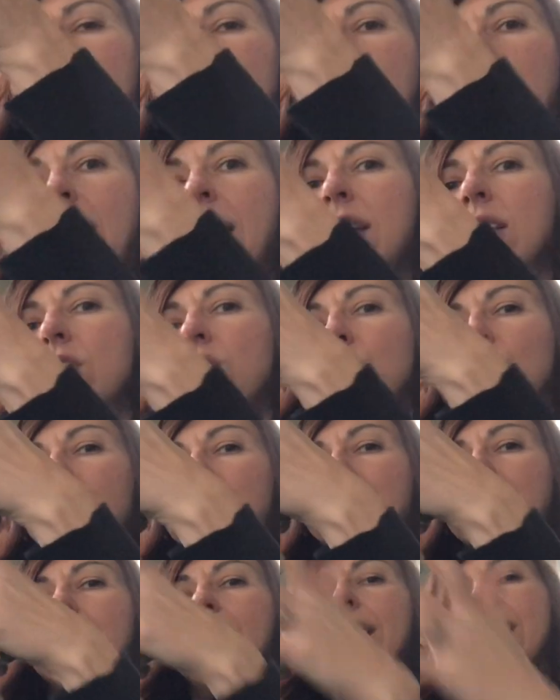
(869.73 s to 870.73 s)

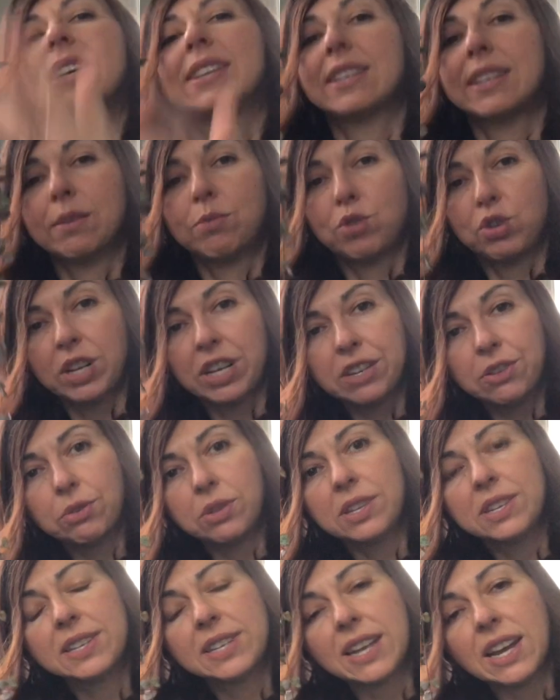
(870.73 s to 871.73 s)
Actually, guys, I'm trying to
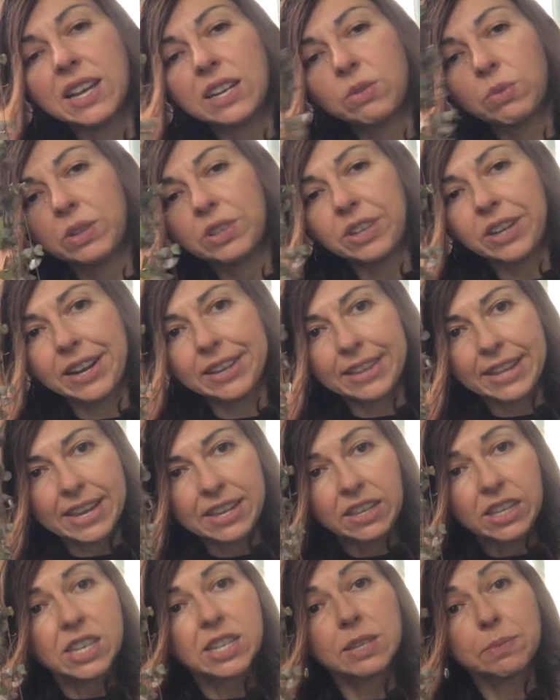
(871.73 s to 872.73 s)
decide whether I
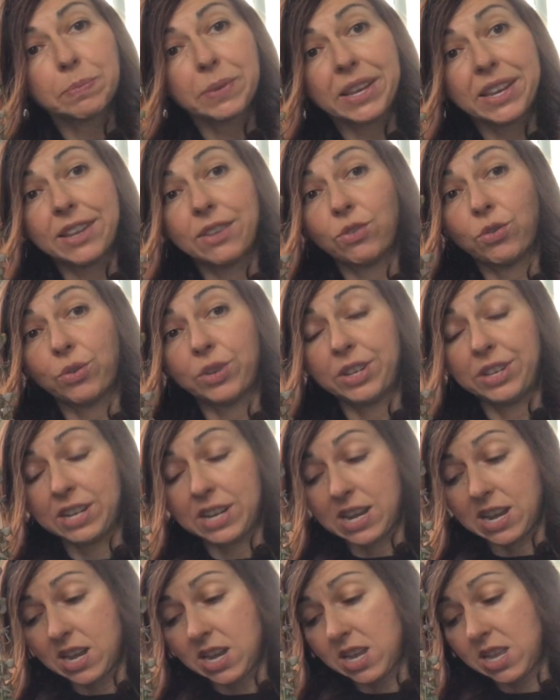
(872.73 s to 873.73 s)
like this plant or
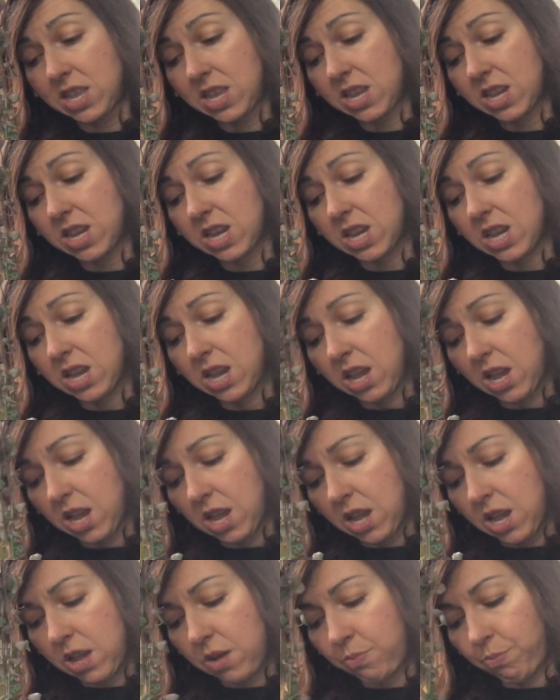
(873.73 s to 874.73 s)
not,
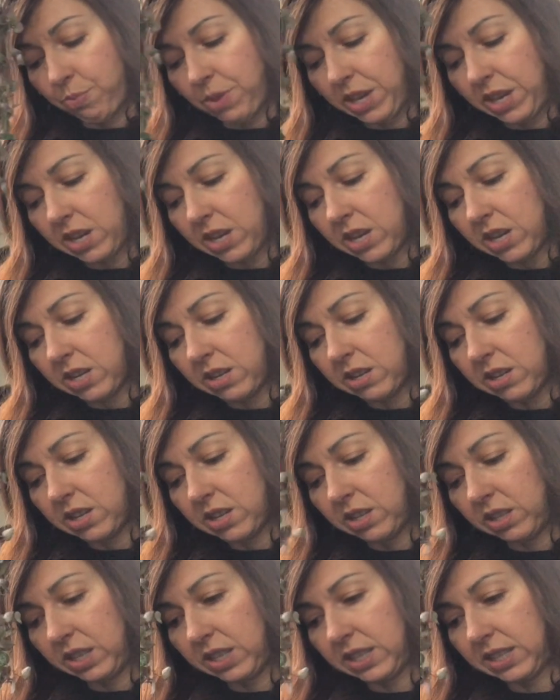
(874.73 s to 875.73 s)

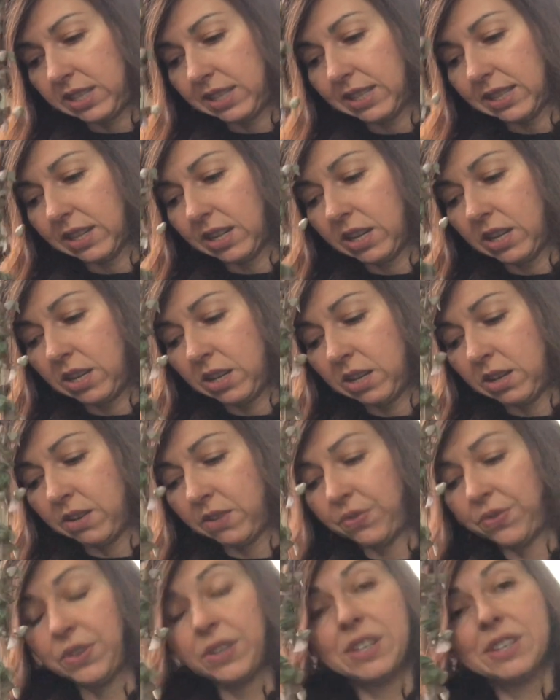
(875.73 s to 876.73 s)
because
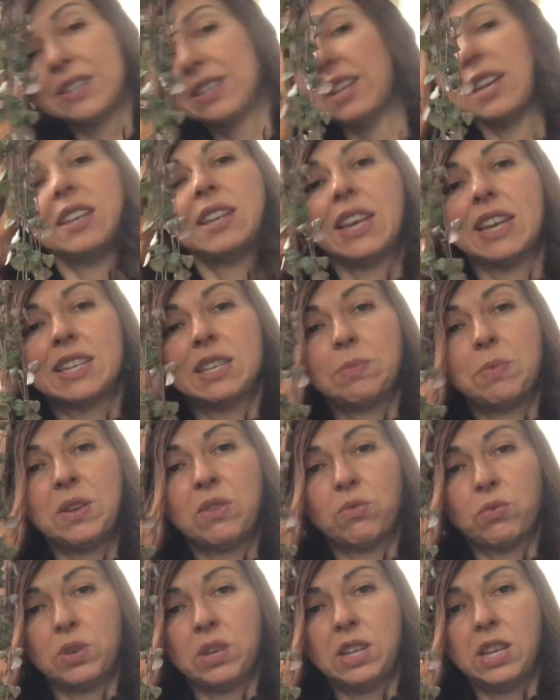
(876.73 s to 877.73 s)
first, it has
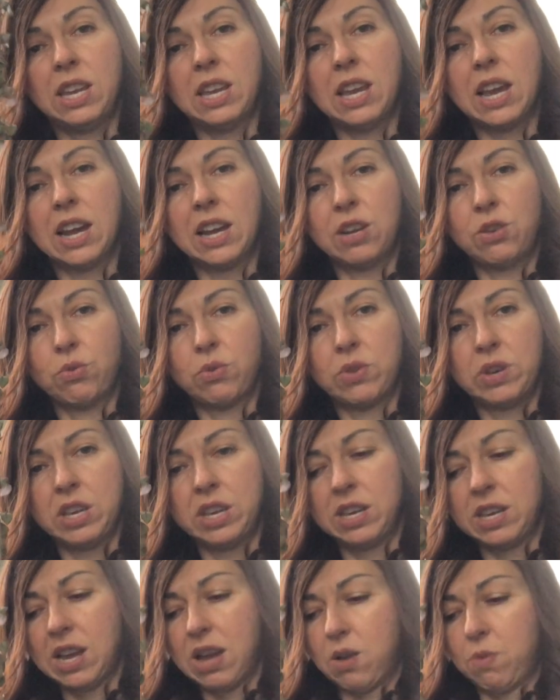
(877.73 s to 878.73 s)
been really
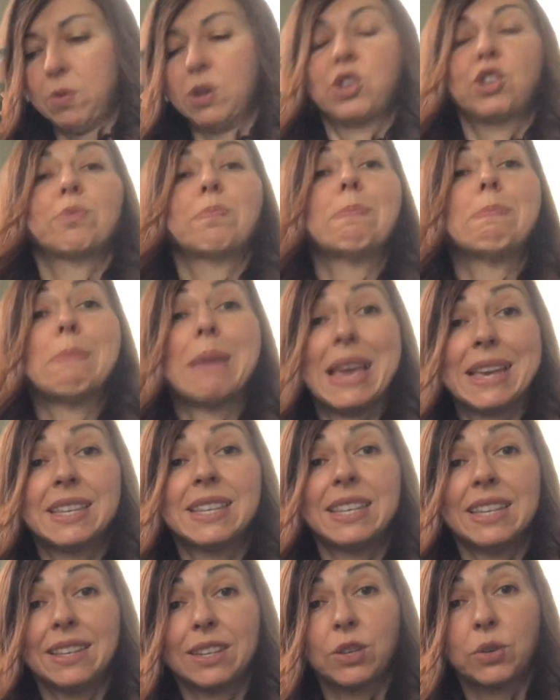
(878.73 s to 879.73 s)
annoying how much
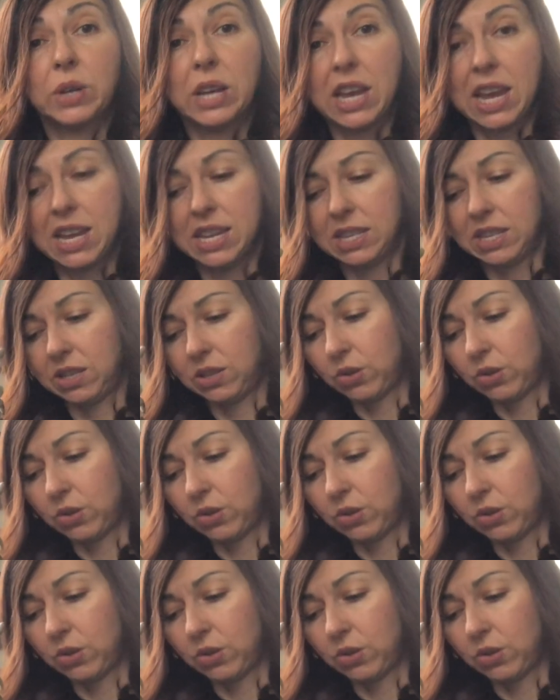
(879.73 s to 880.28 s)
mess it creates.